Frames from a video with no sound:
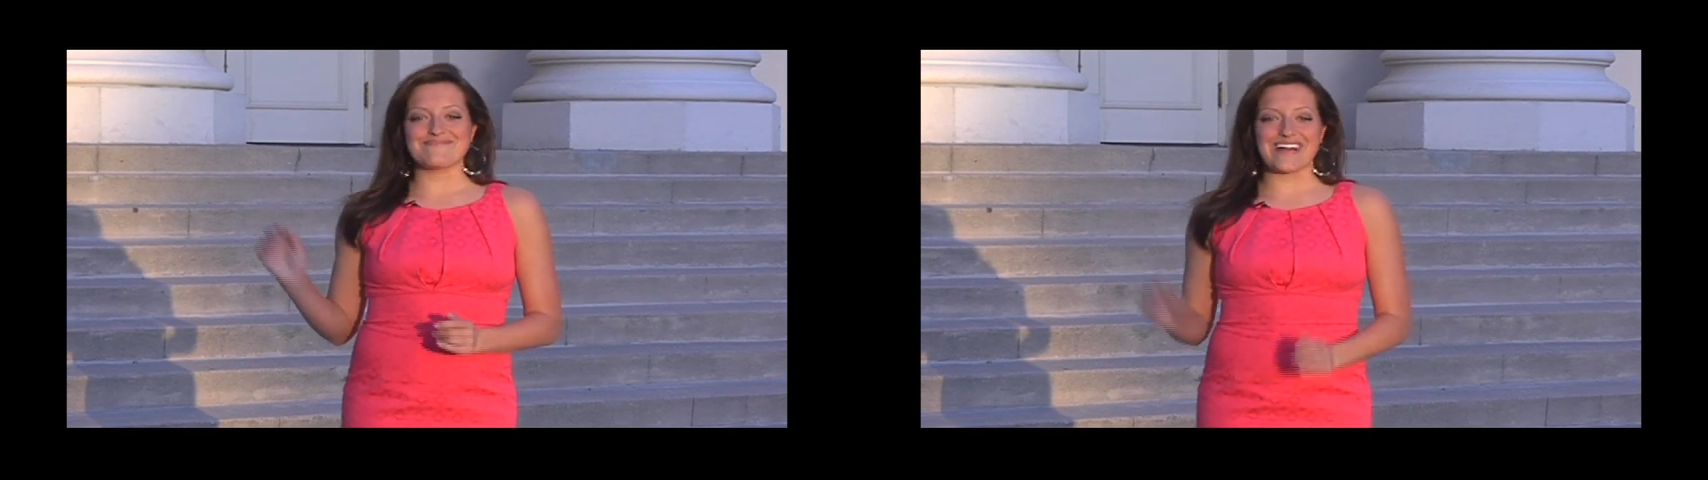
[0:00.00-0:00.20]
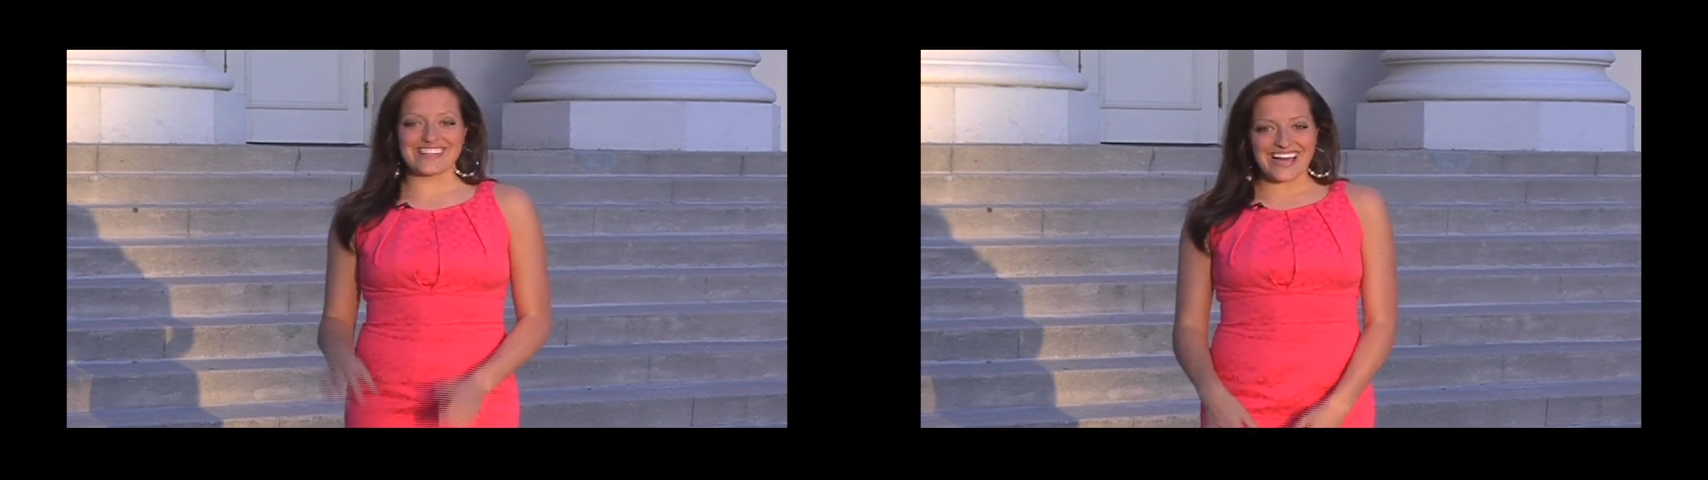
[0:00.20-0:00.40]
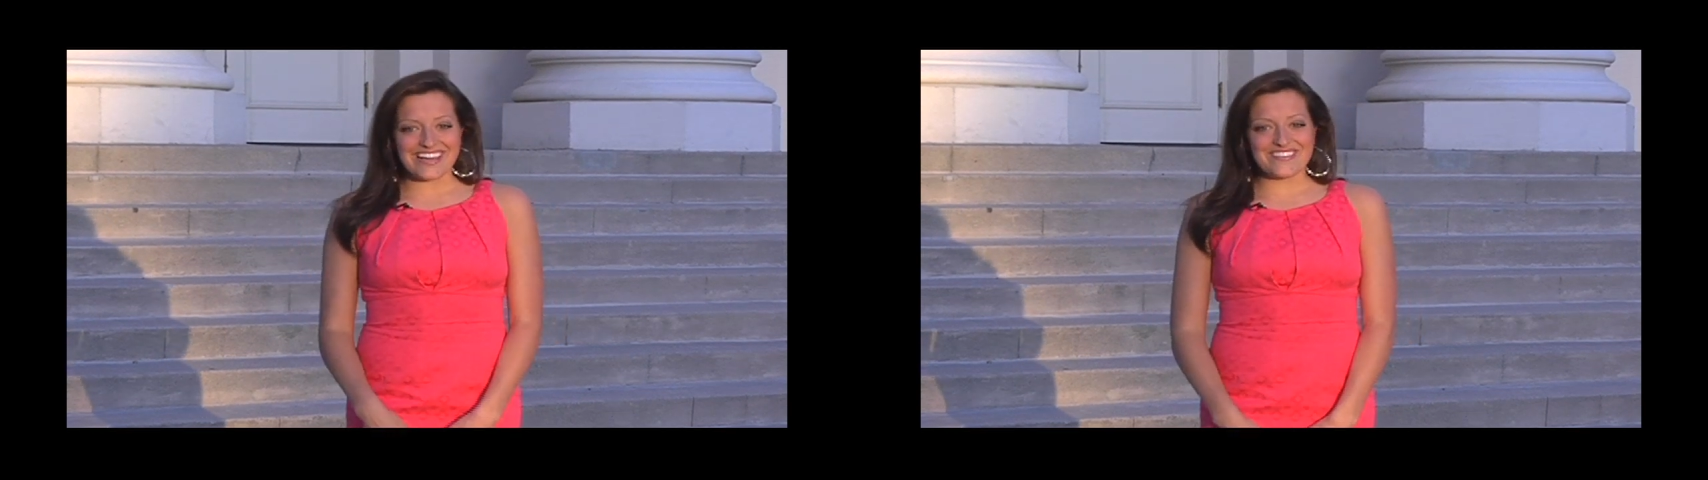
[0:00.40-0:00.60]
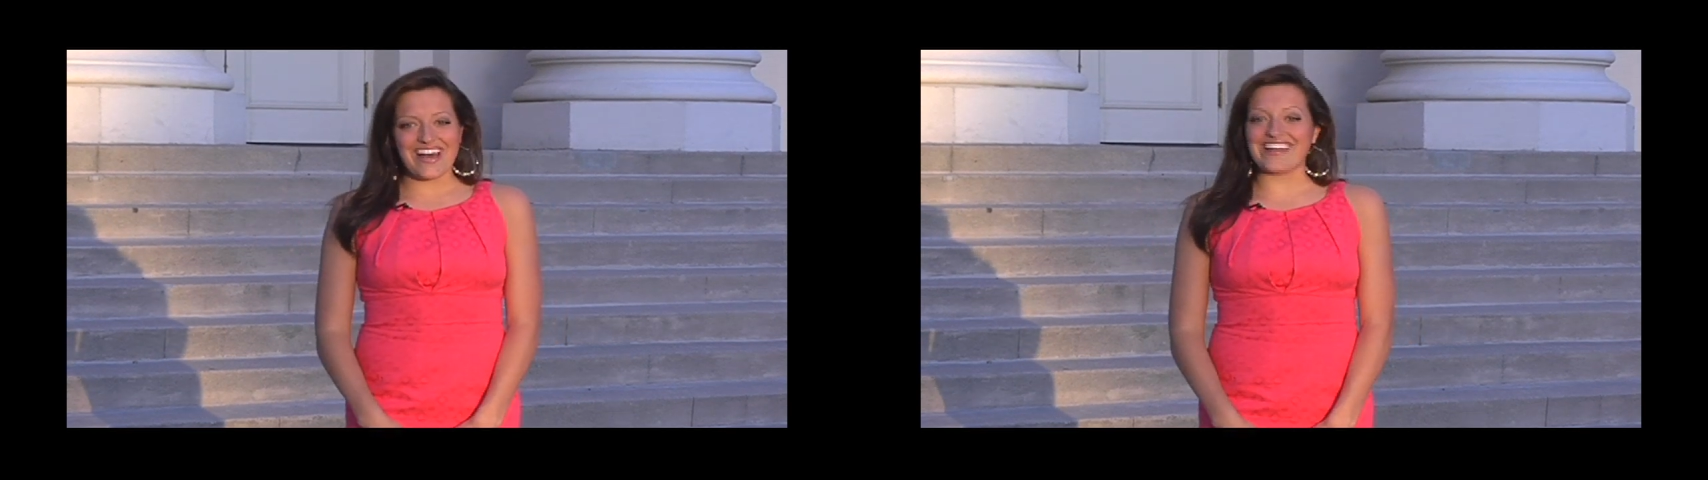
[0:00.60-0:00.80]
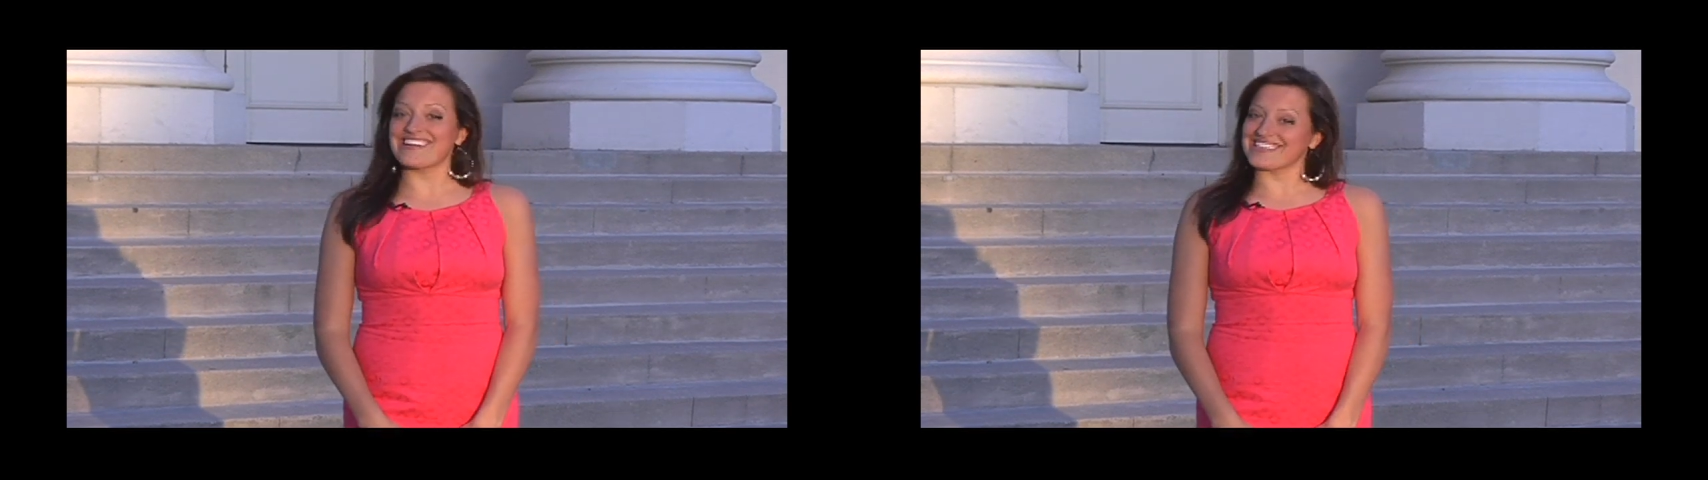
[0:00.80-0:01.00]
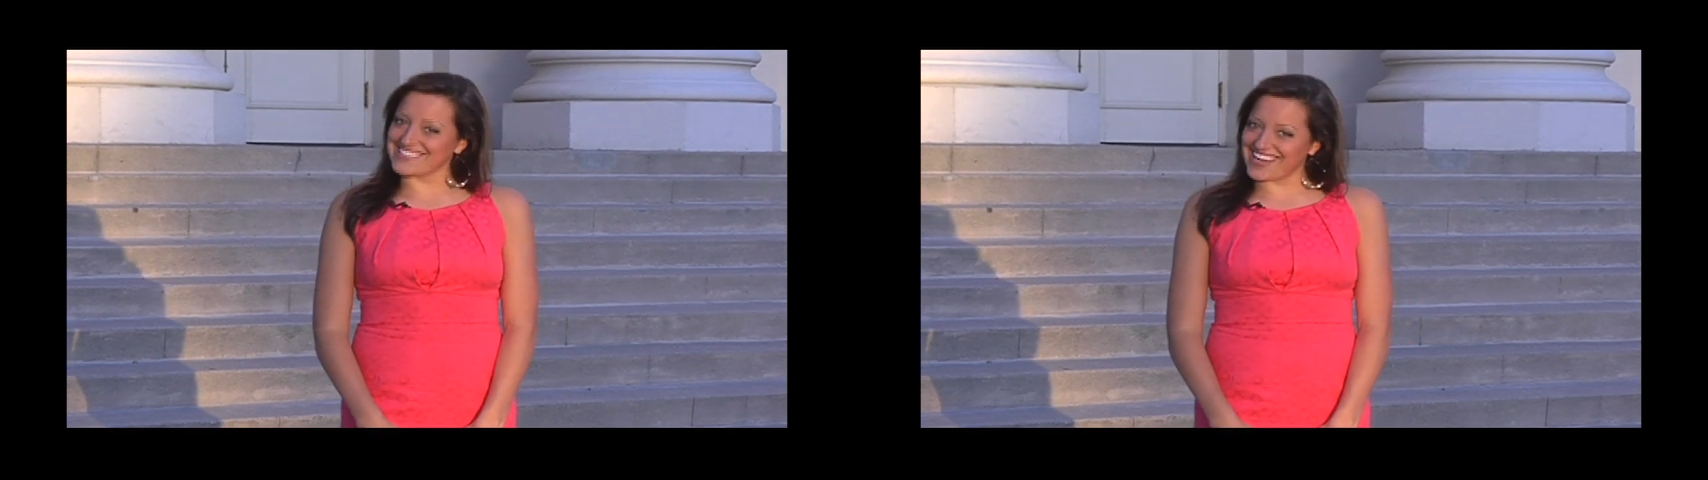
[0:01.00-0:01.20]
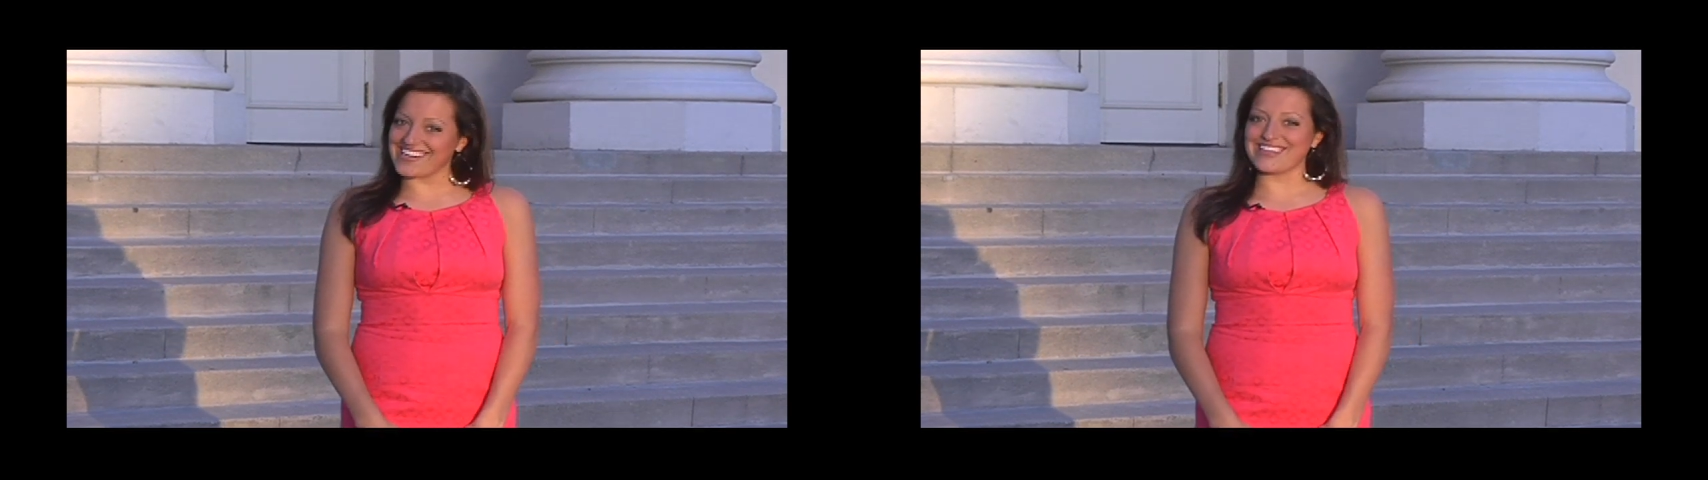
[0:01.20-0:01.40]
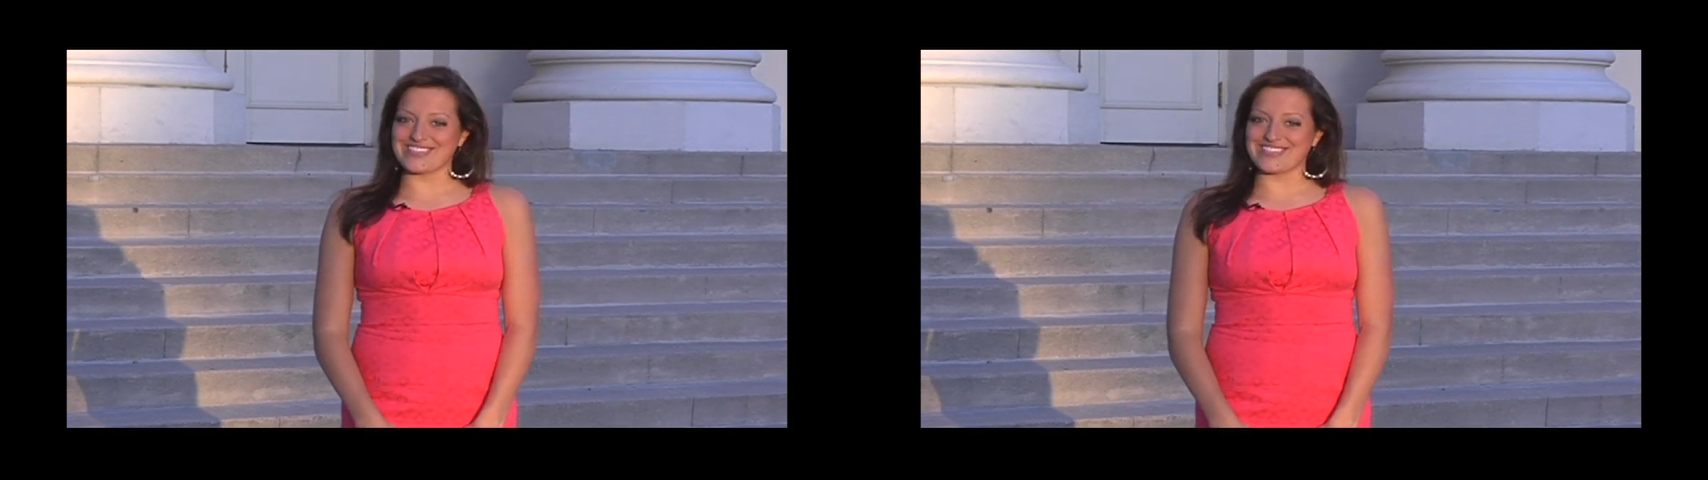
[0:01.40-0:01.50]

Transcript: my life had an exciting